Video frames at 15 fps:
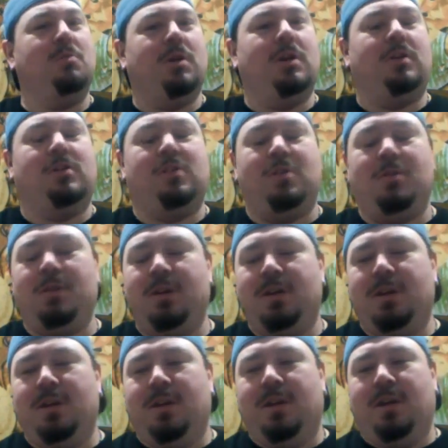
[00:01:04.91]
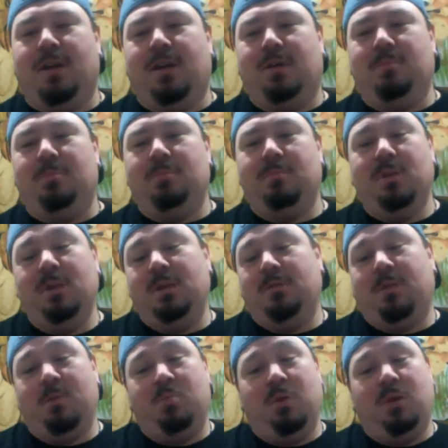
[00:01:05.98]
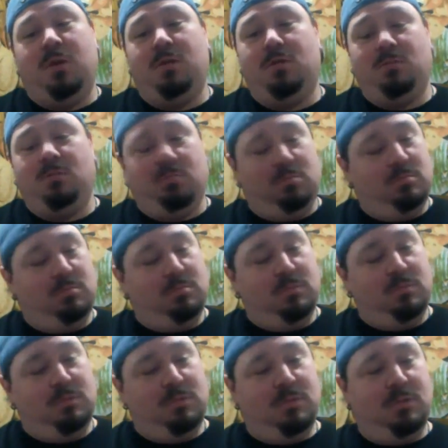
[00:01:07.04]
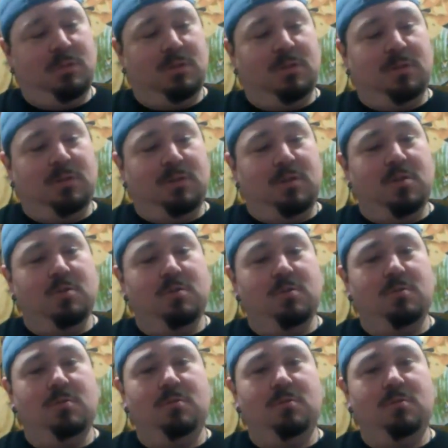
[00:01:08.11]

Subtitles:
I'm running, so hey, if I pick you, you